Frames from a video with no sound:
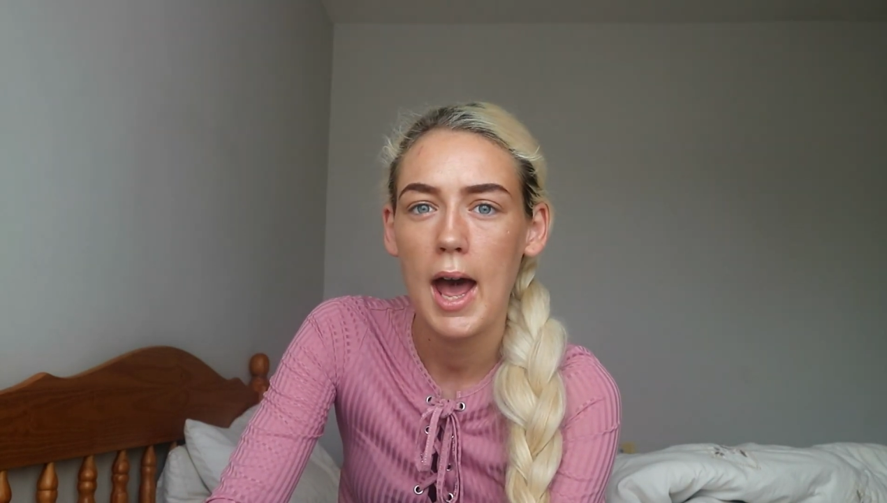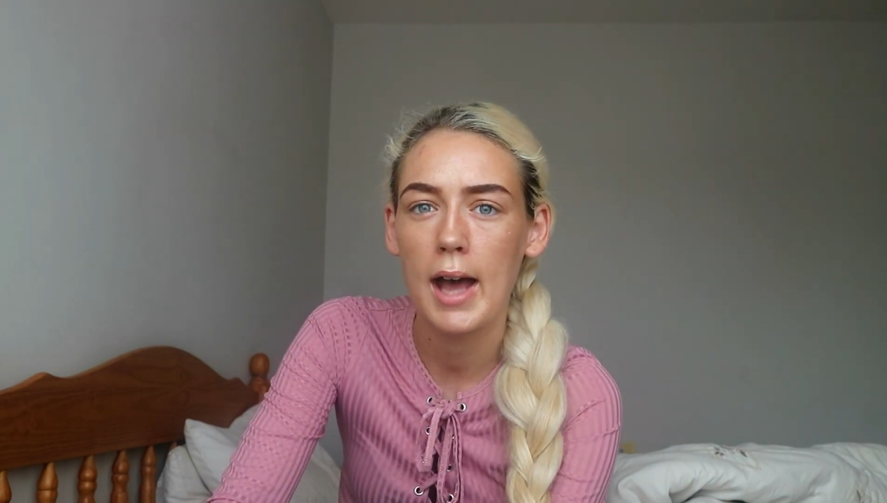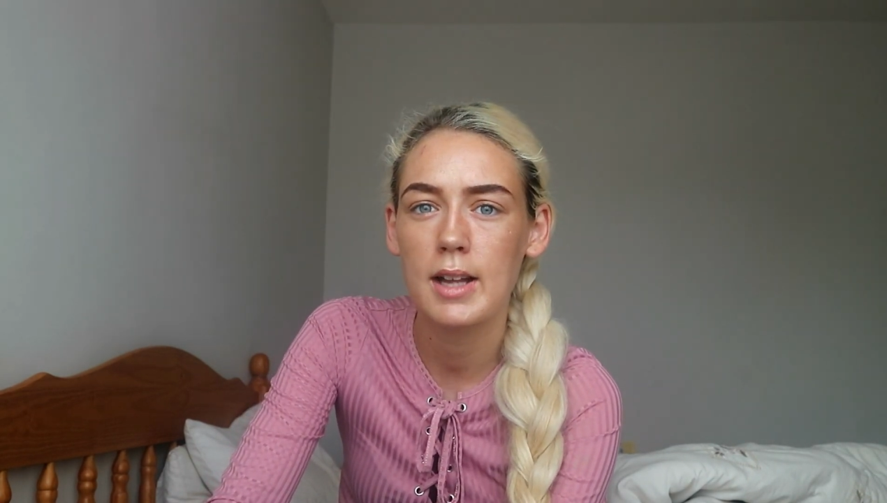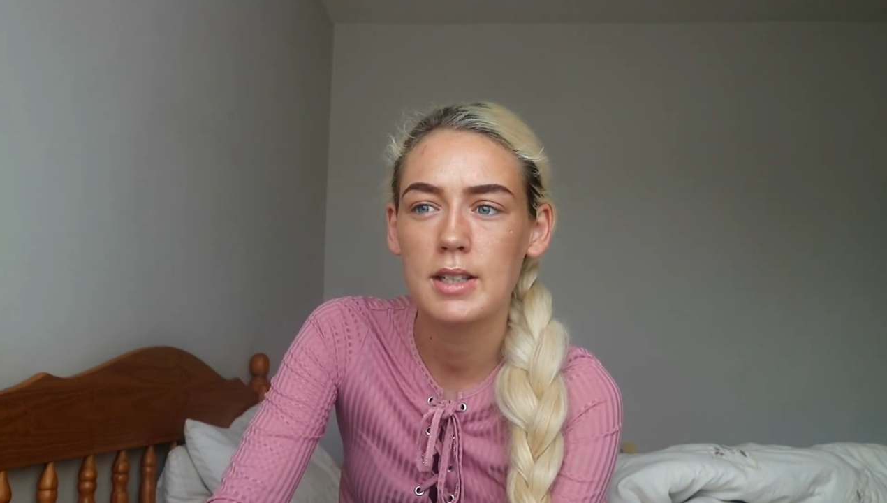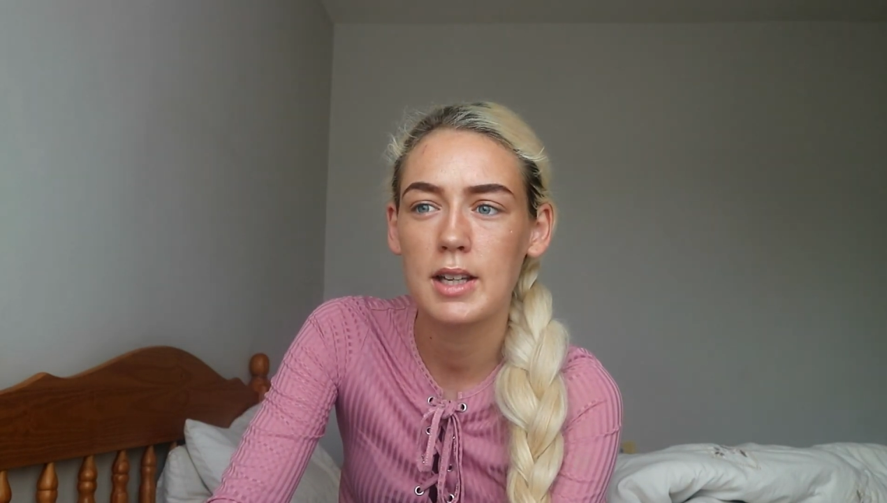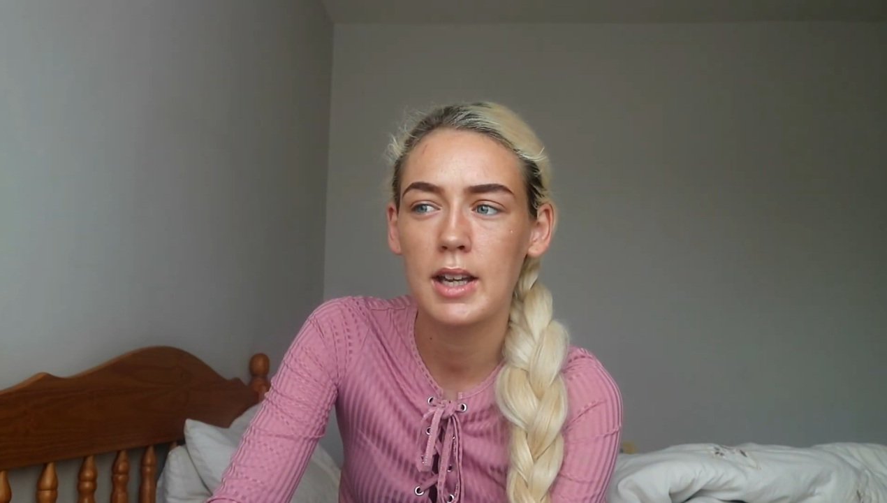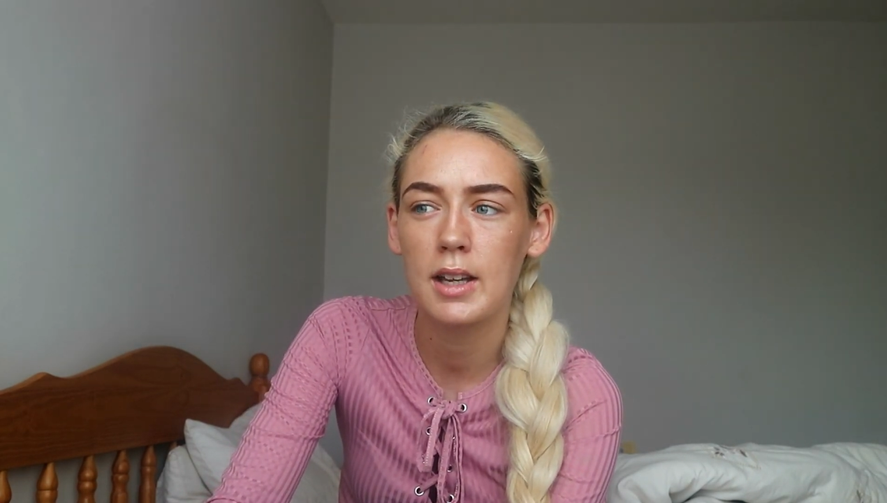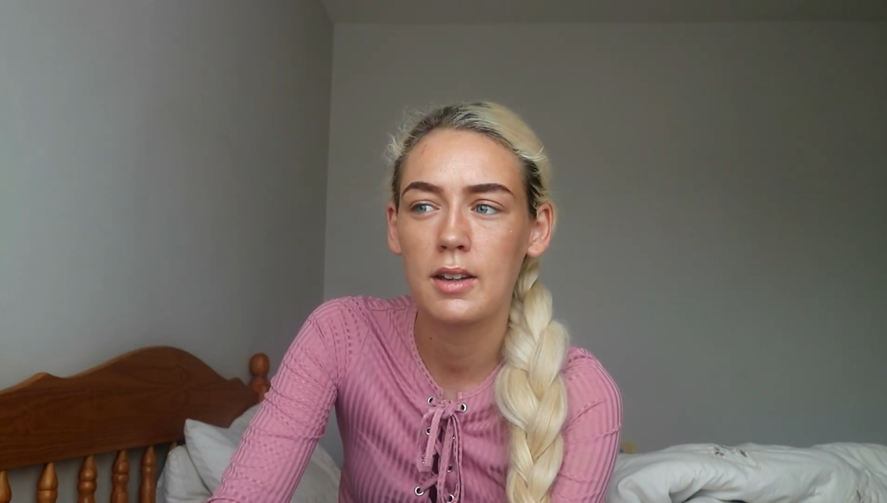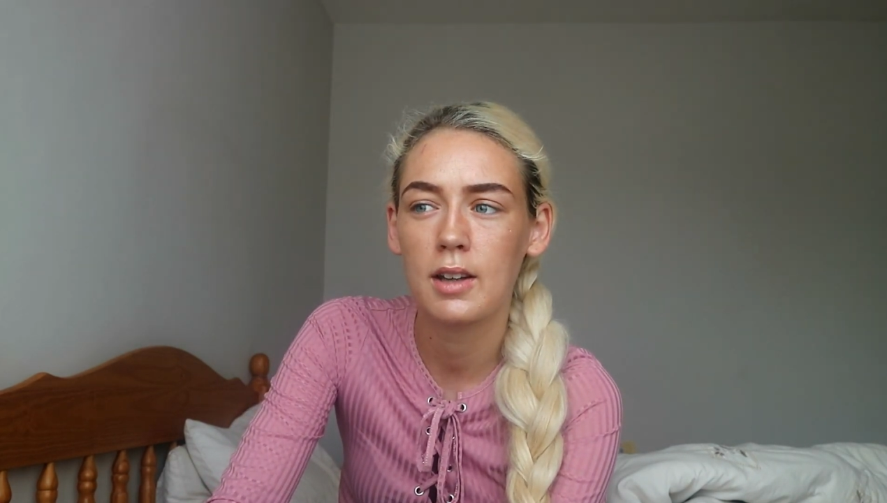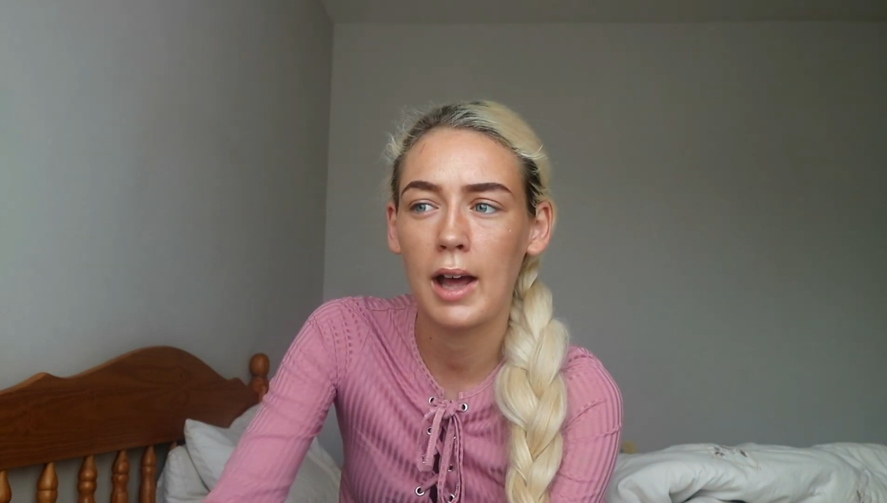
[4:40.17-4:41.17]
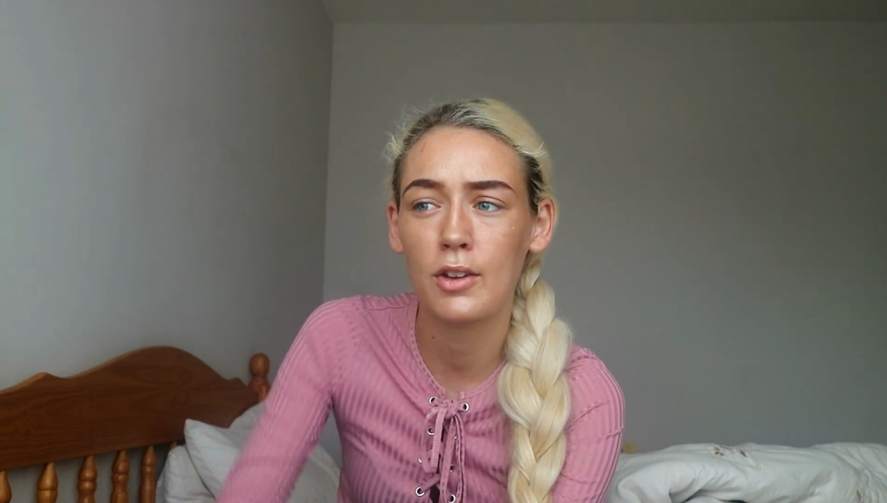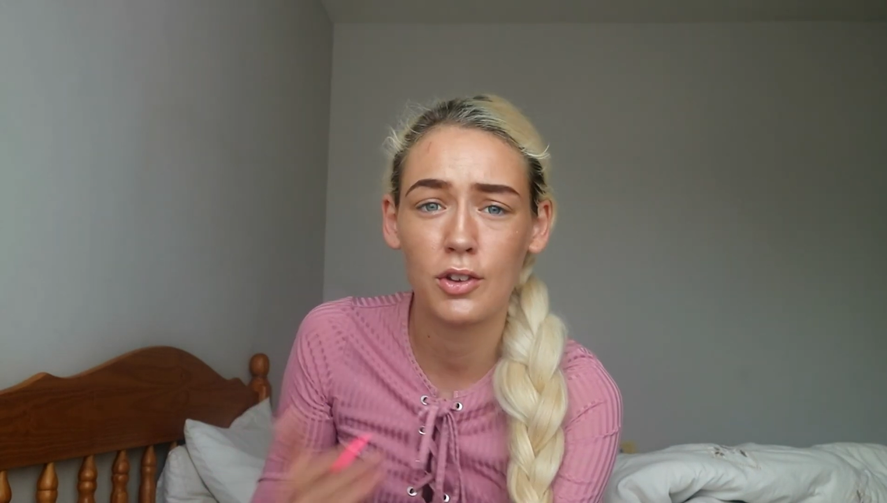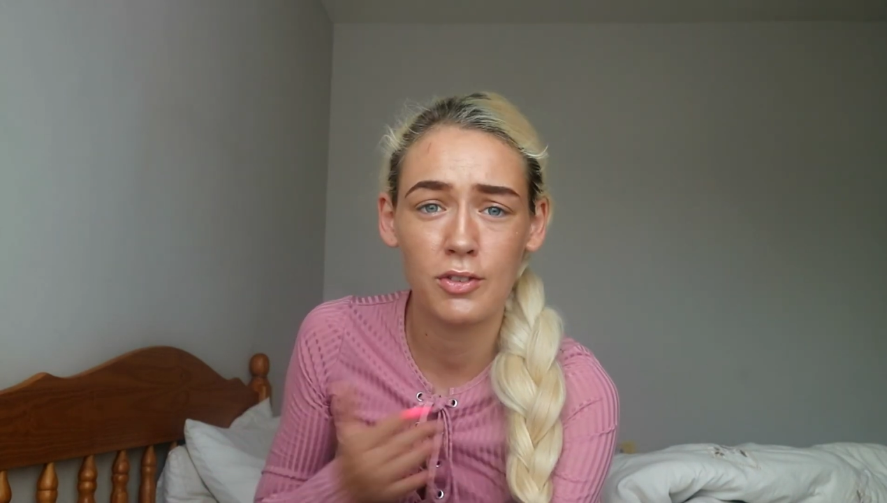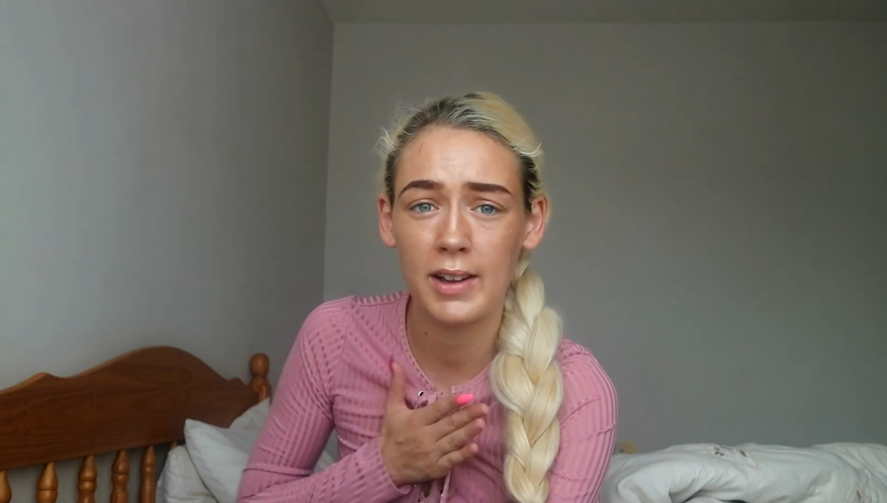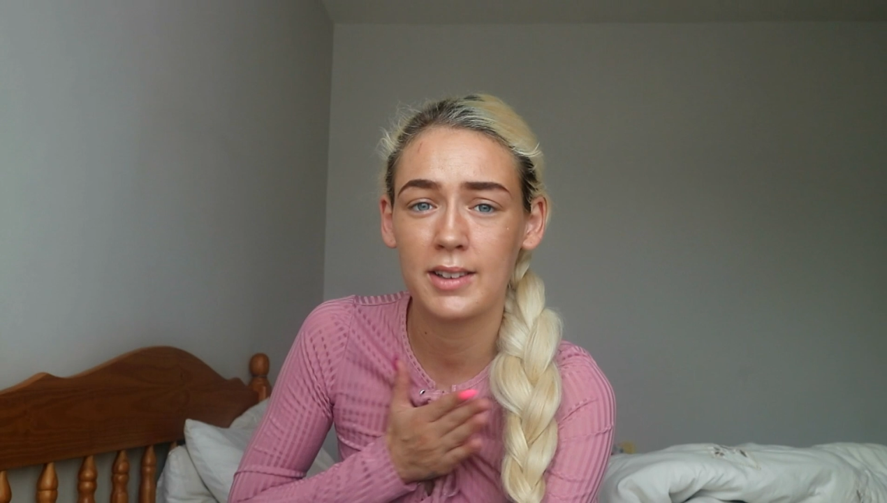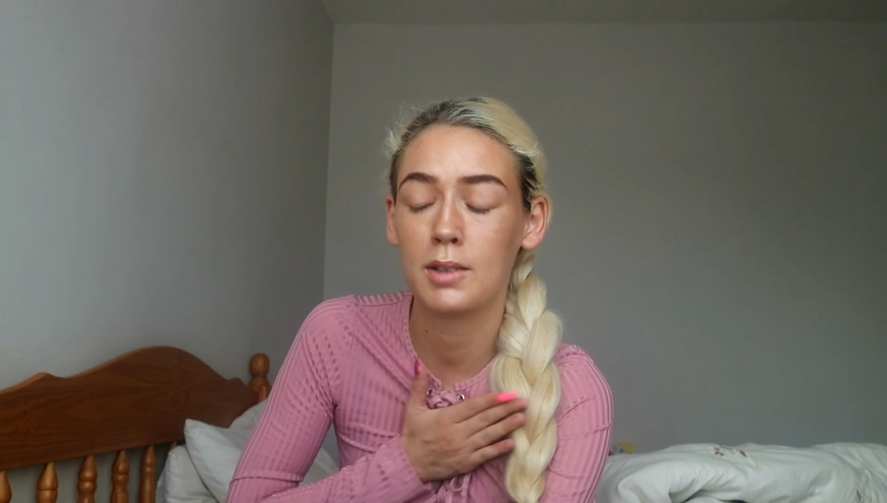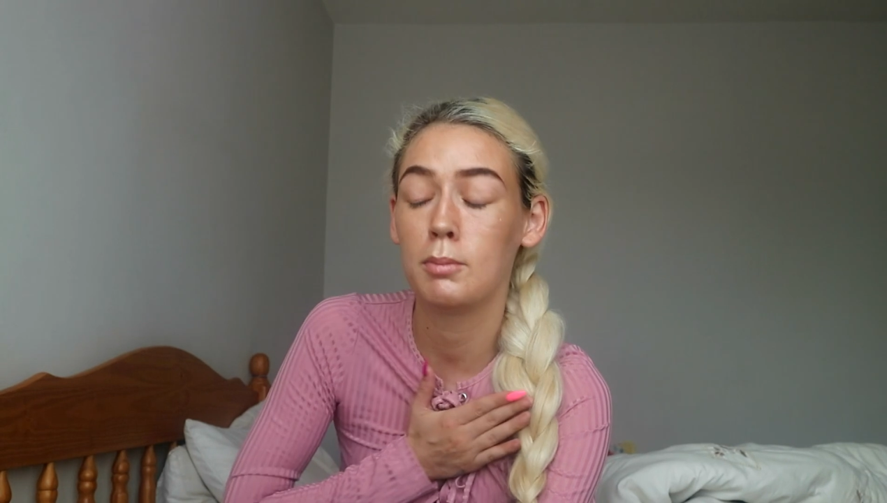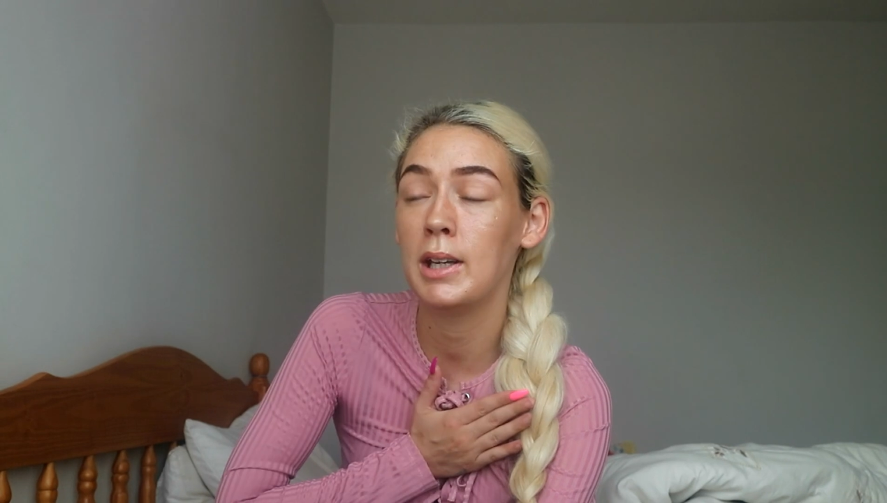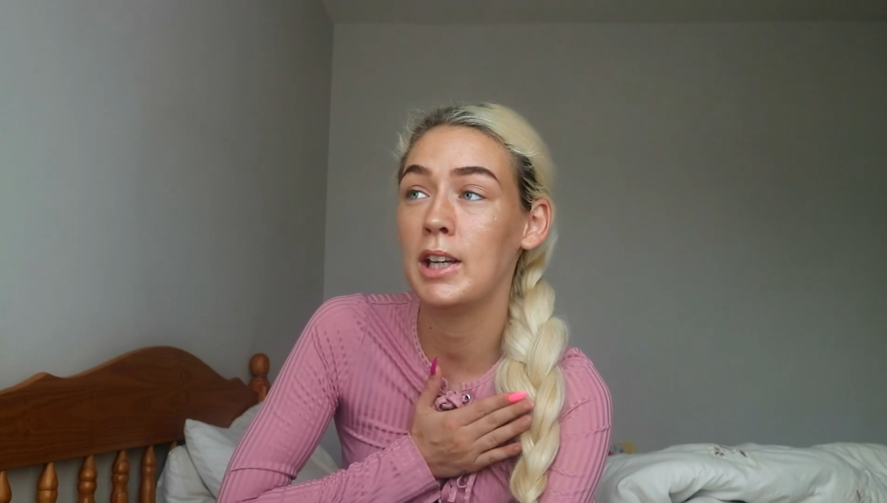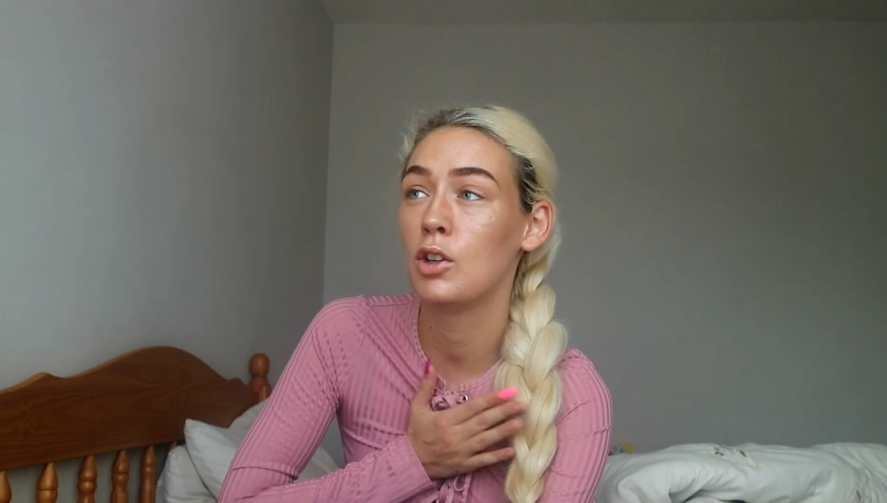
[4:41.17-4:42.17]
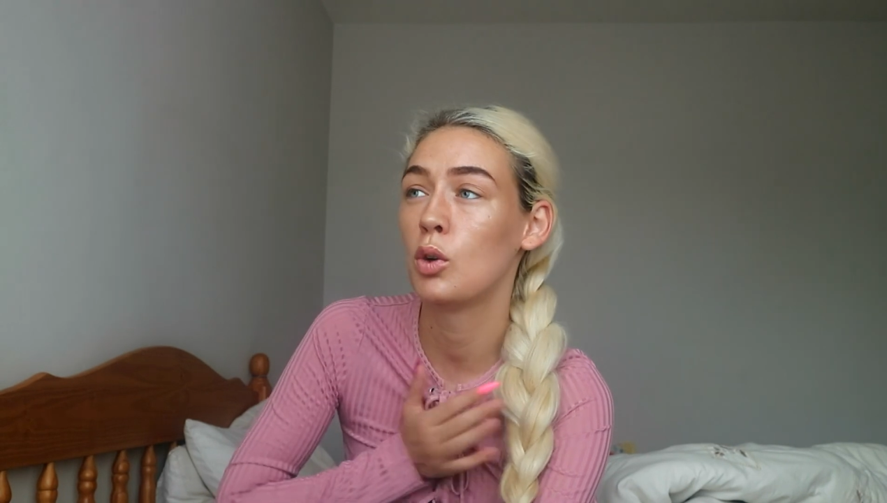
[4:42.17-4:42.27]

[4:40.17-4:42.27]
and it has affected me,